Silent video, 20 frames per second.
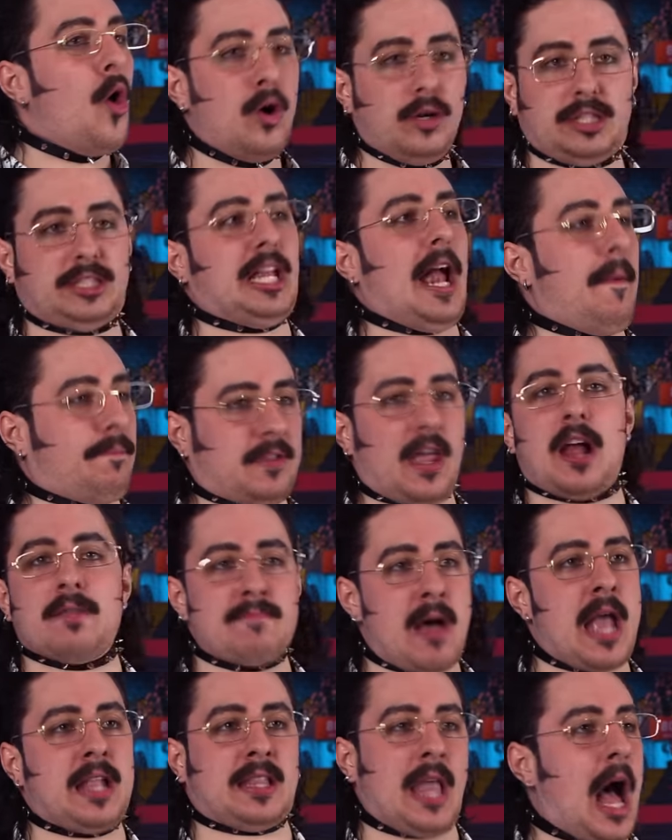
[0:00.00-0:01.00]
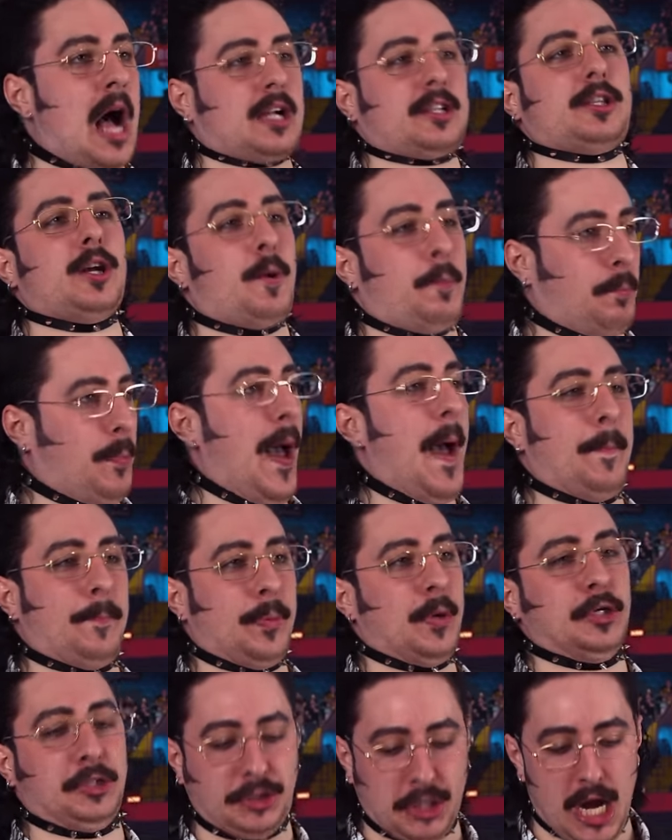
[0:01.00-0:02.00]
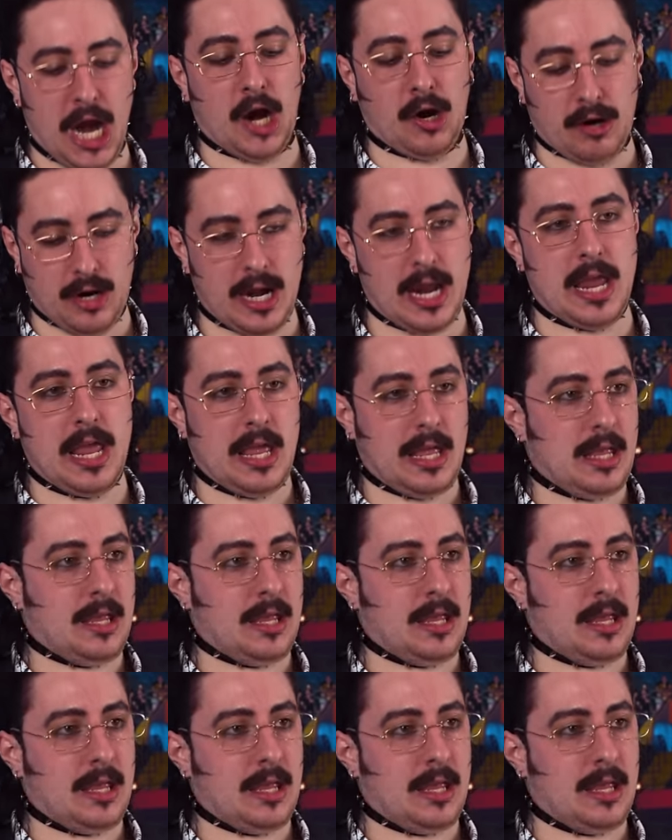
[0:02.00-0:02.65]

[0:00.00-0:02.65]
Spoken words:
Who stepped on my Dr. Pepper cherry?